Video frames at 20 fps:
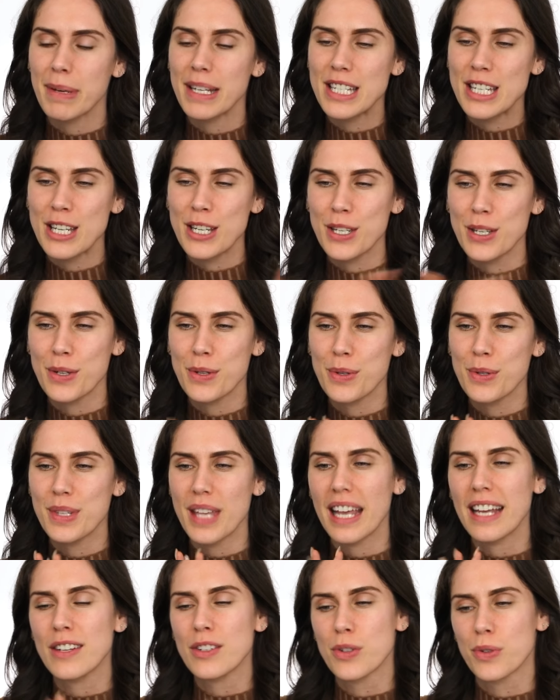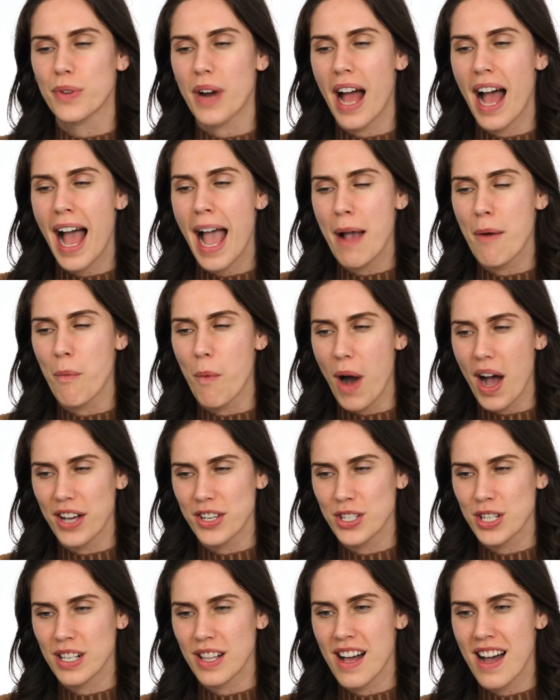but to use a dry
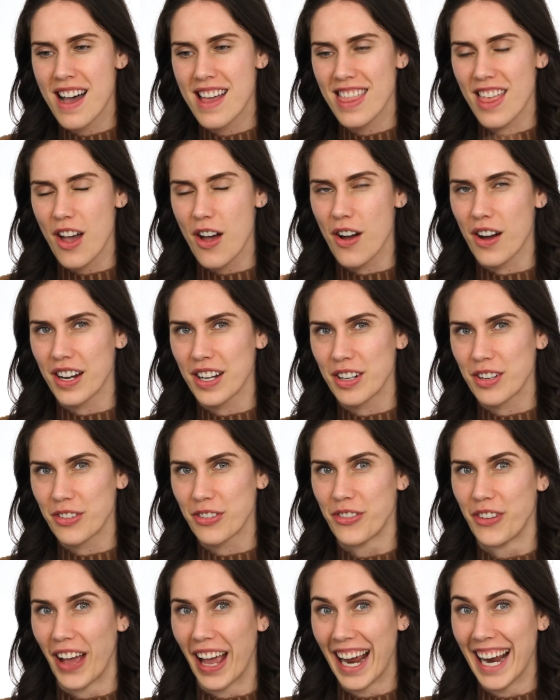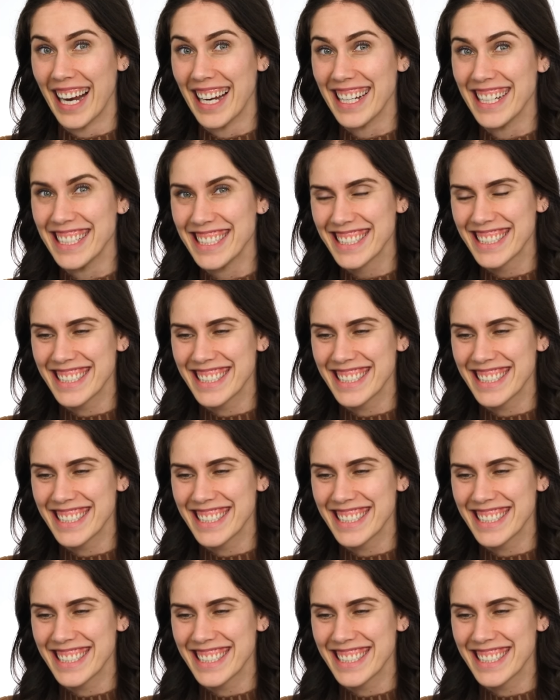washcloth on your face,